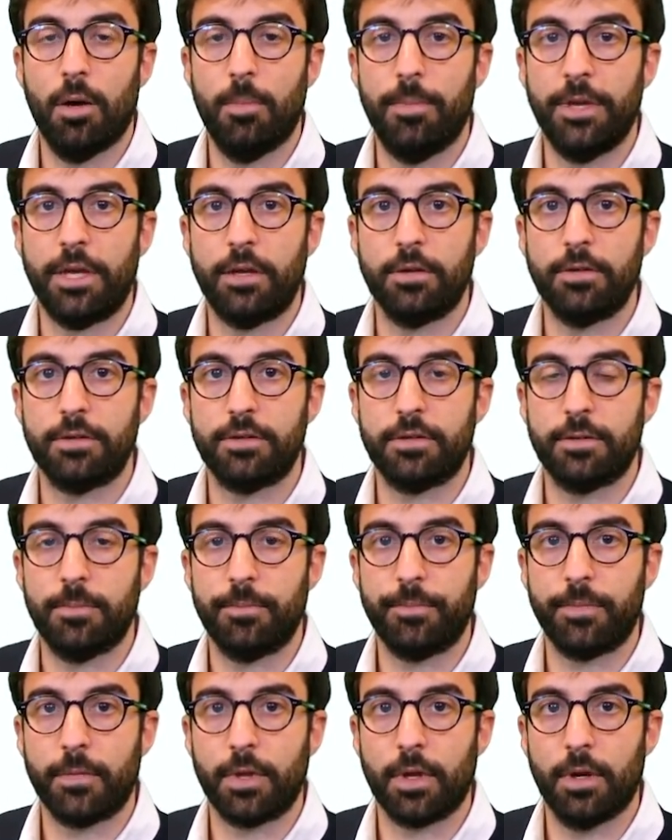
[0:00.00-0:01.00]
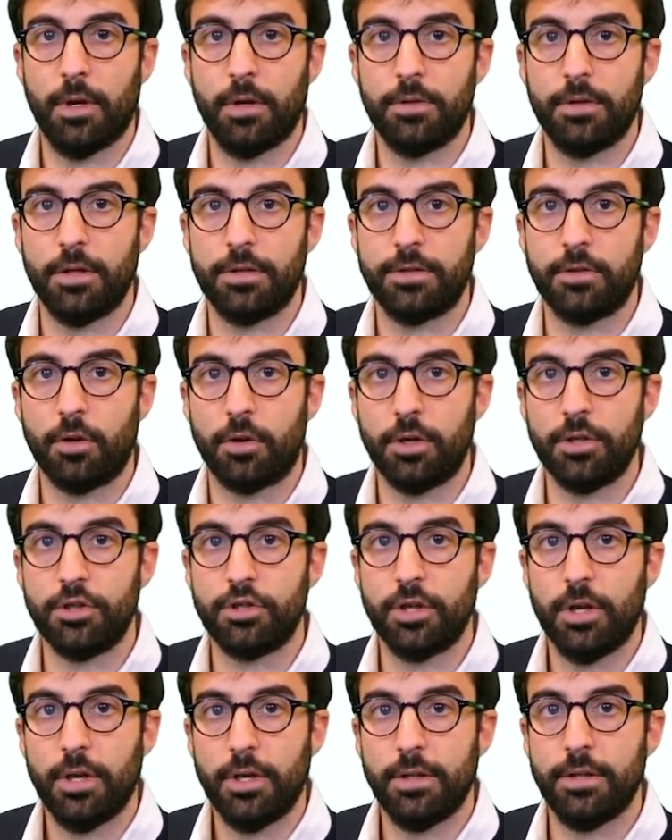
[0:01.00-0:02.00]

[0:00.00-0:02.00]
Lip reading: because the storage,